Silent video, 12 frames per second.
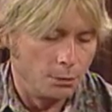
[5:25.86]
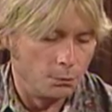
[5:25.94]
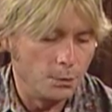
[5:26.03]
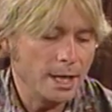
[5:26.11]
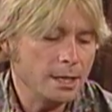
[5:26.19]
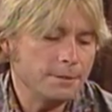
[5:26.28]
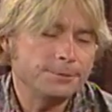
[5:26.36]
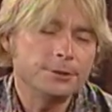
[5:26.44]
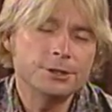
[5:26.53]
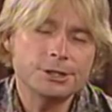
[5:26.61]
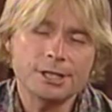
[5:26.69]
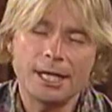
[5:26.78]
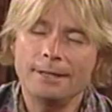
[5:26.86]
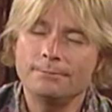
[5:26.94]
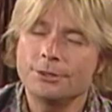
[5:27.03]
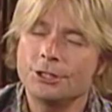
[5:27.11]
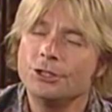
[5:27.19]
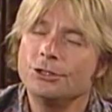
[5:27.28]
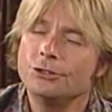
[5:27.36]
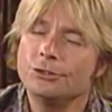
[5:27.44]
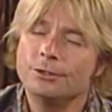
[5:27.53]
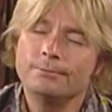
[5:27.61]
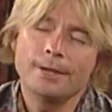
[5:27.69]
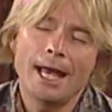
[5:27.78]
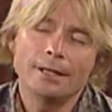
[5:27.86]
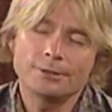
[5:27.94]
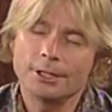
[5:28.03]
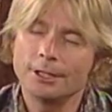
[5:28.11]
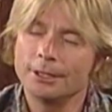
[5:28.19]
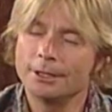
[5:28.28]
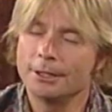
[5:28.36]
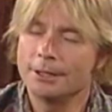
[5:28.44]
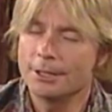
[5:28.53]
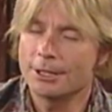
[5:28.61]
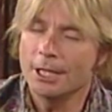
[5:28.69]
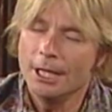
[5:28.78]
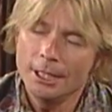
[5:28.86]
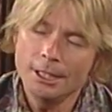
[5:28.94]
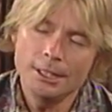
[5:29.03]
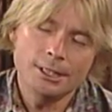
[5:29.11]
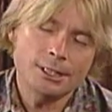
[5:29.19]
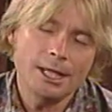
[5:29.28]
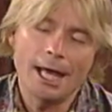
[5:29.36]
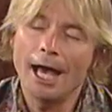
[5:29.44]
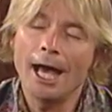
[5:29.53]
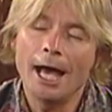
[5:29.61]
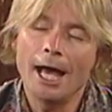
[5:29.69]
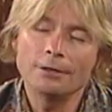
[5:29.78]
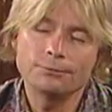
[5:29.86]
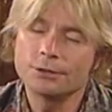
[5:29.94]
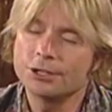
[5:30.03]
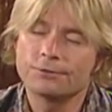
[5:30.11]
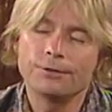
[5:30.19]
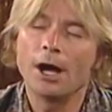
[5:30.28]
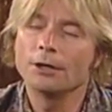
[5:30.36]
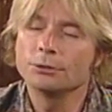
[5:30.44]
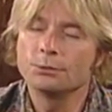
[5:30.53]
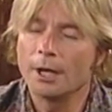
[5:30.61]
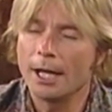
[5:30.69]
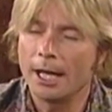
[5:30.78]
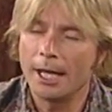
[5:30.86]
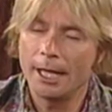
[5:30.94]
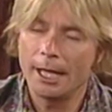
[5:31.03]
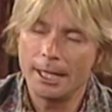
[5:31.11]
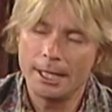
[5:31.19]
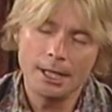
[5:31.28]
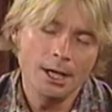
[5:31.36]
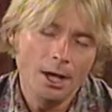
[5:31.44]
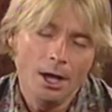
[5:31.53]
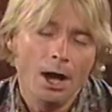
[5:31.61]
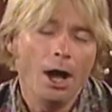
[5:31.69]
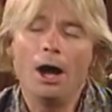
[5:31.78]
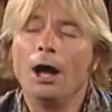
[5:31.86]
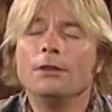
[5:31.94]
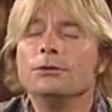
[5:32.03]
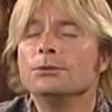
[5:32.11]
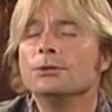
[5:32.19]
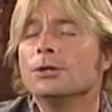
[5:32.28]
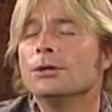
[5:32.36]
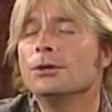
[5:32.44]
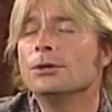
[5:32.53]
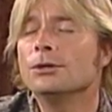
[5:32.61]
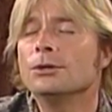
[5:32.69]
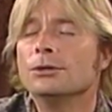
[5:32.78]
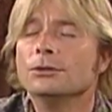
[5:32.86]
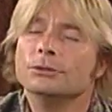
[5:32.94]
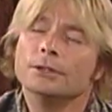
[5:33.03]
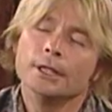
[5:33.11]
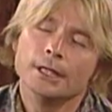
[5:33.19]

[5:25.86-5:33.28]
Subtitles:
When he first came to the mountains, his life was far away, on the road,